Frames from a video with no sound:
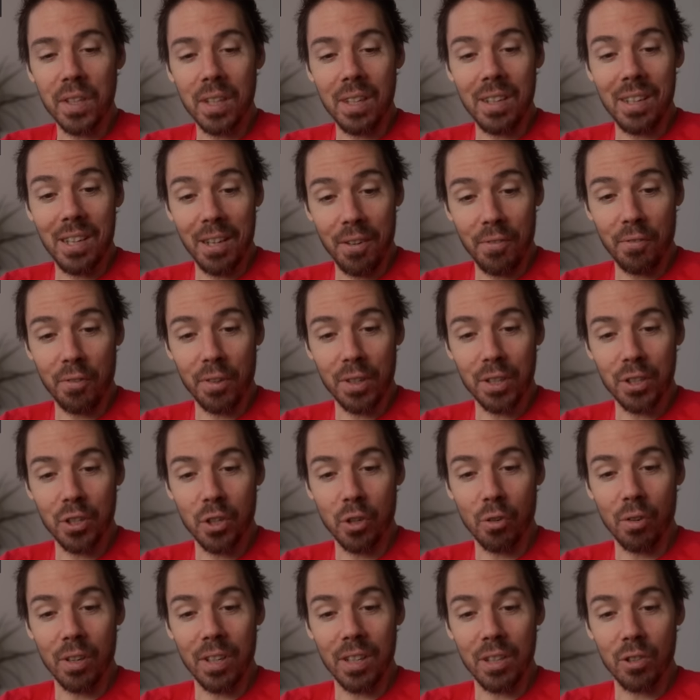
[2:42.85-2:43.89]
difference
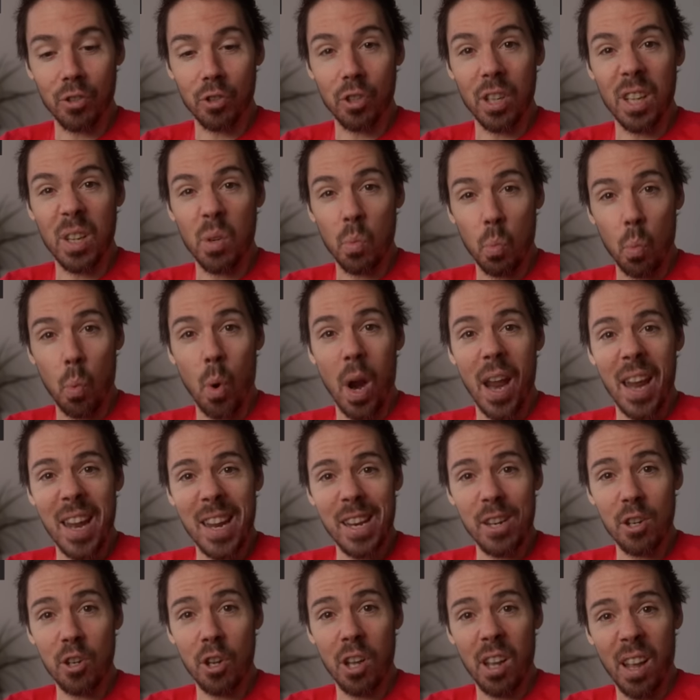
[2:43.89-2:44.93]
there is in
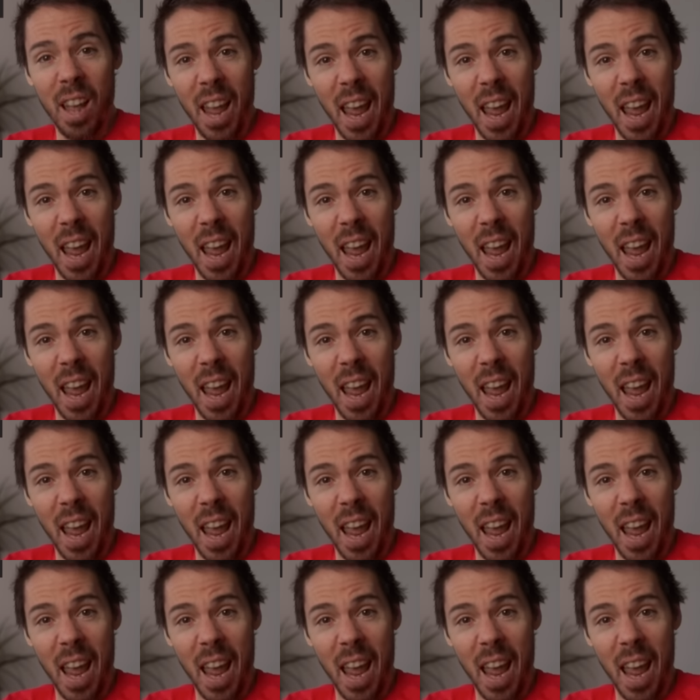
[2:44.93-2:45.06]
weight